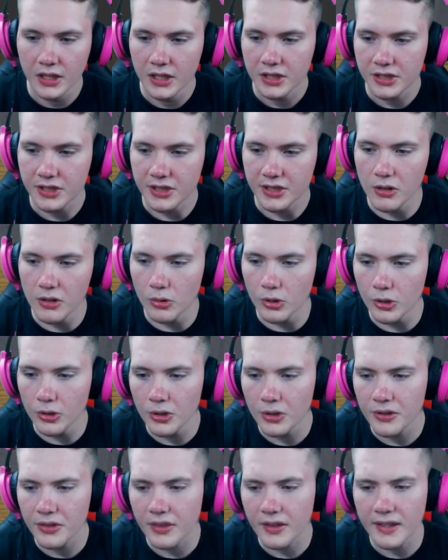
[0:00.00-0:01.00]
So
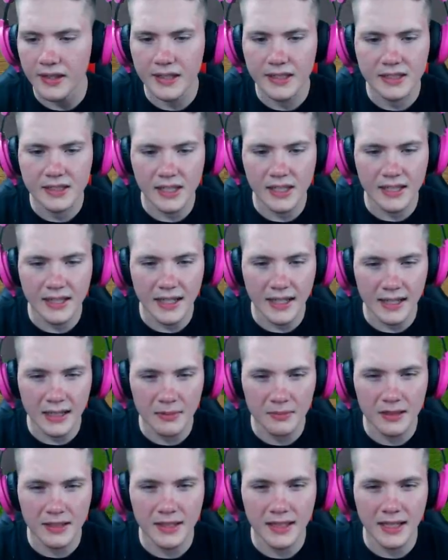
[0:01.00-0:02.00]
earth is an
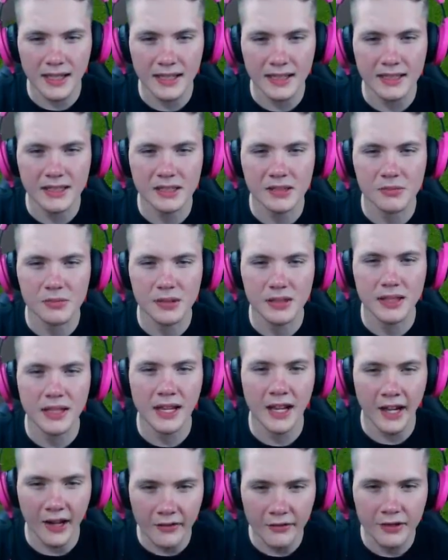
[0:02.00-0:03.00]
element that is really
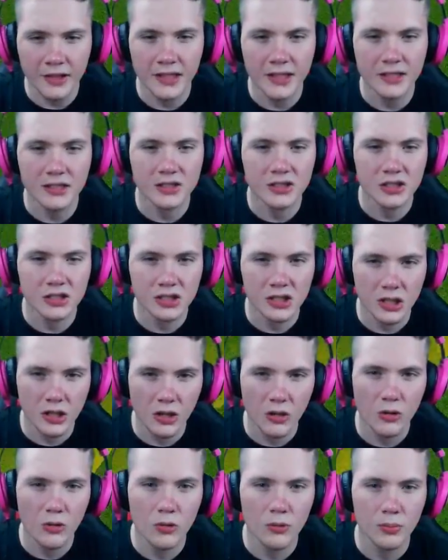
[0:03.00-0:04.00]
heavy. It's
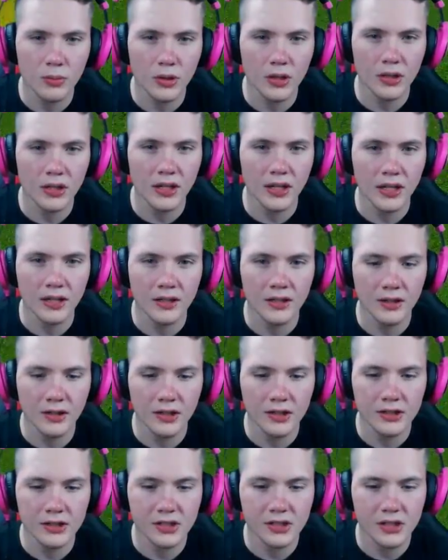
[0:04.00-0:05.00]
slow, but it
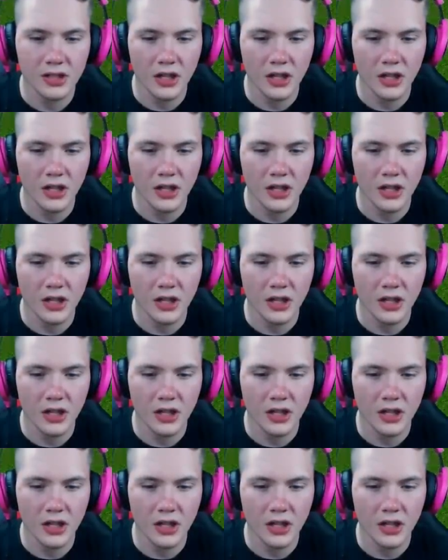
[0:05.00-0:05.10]
does